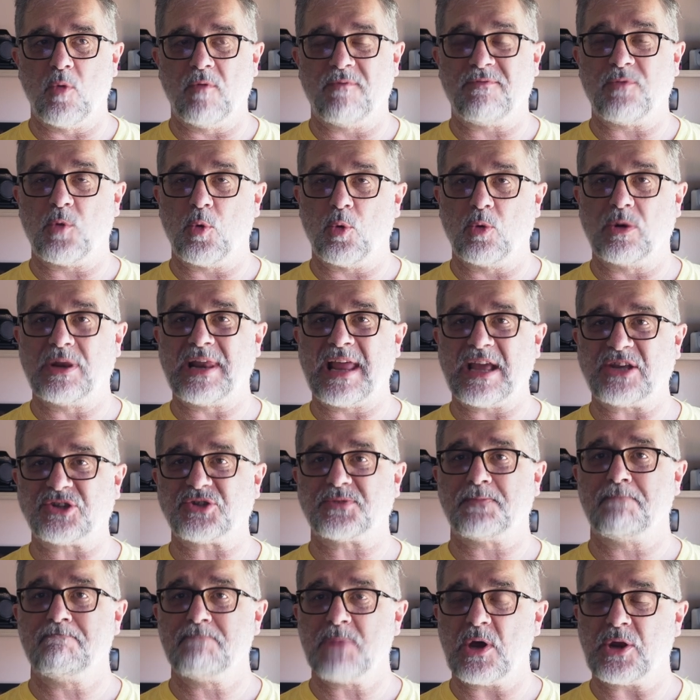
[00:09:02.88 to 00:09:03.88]
for
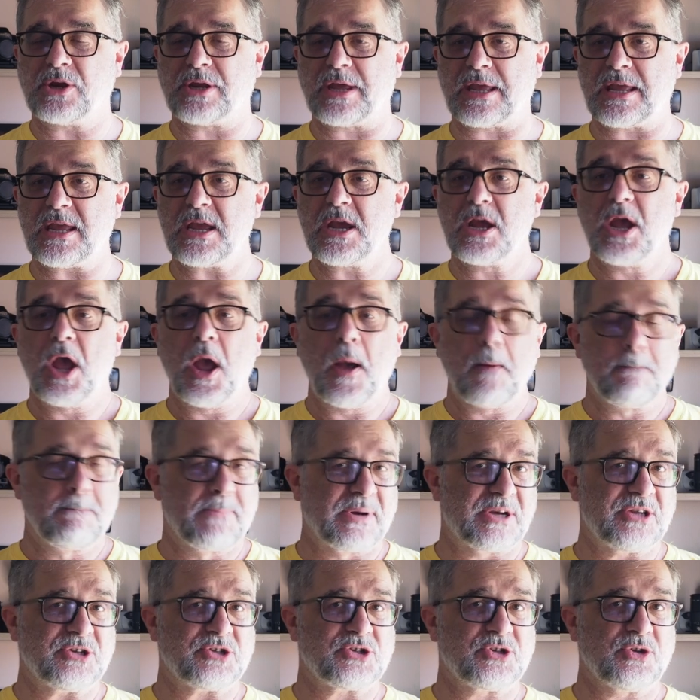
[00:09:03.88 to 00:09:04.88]
less money,
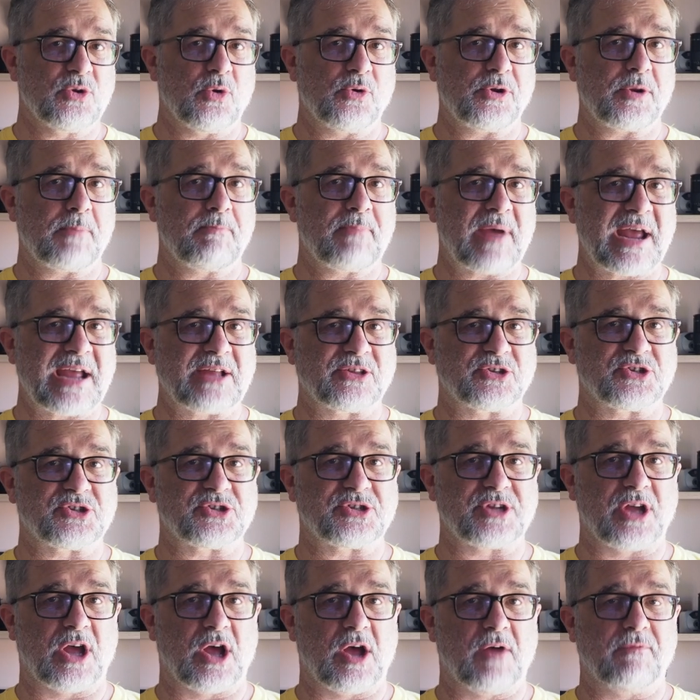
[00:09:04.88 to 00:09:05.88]
but it's not a bad
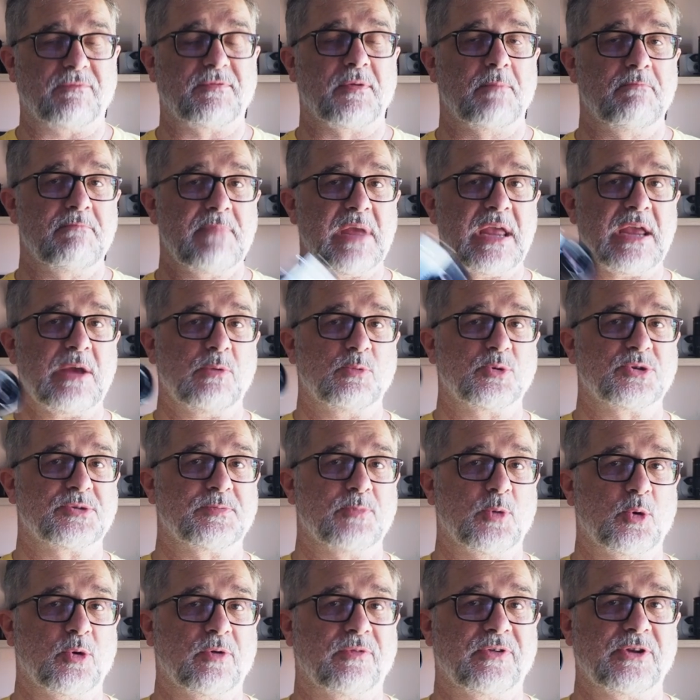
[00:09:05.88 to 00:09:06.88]
start. For me, it was
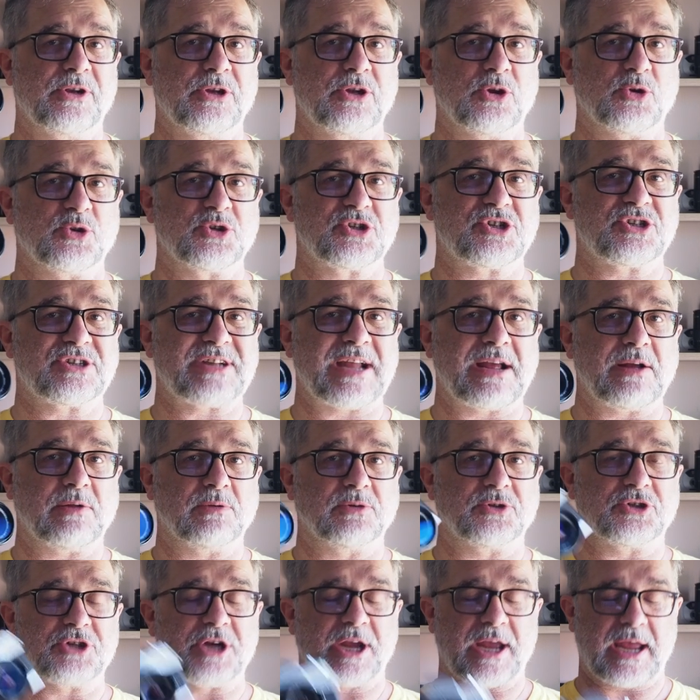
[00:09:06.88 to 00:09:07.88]
more of a
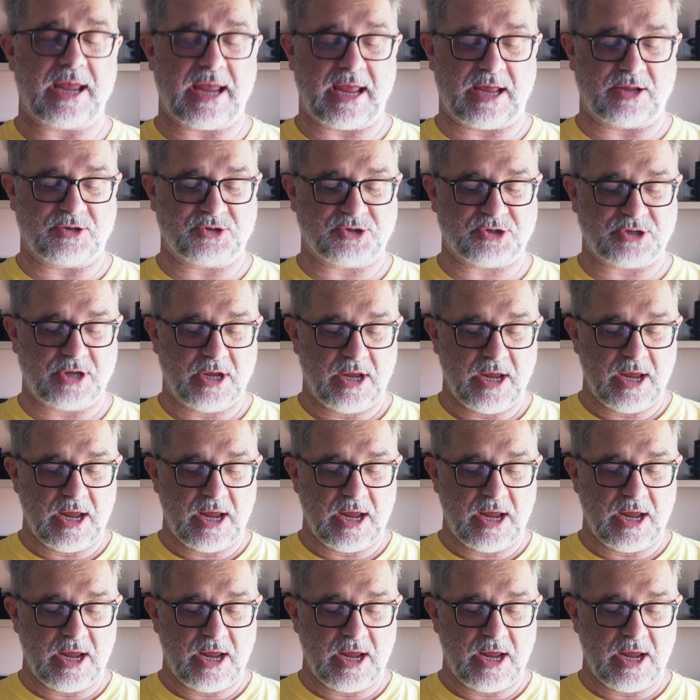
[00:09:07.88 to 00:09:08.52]
nostalgia hit.